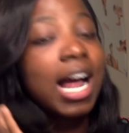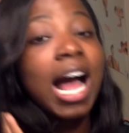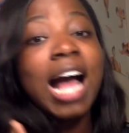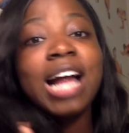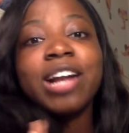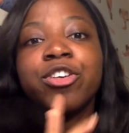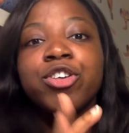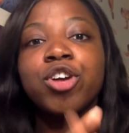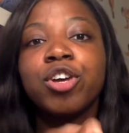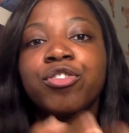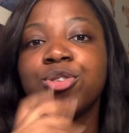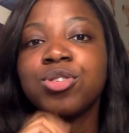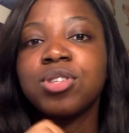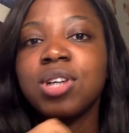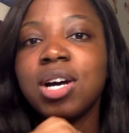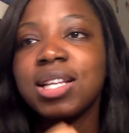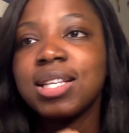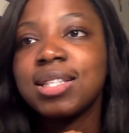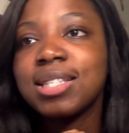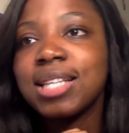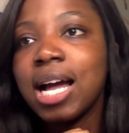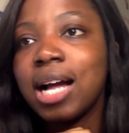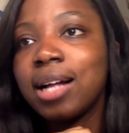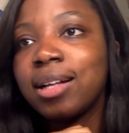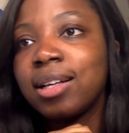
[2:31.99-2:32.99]
I don't know if you saw
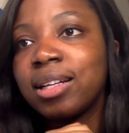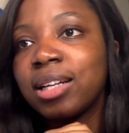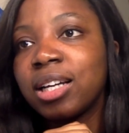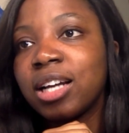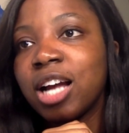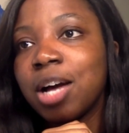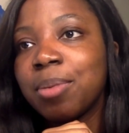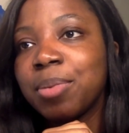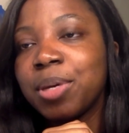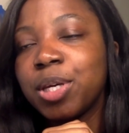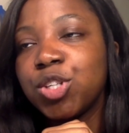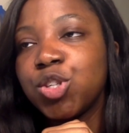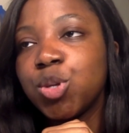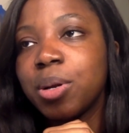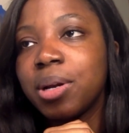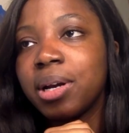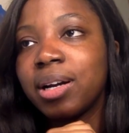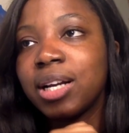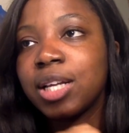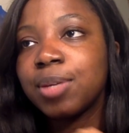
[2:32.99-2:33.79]
this. Kyle Hanagami, he tweeted out.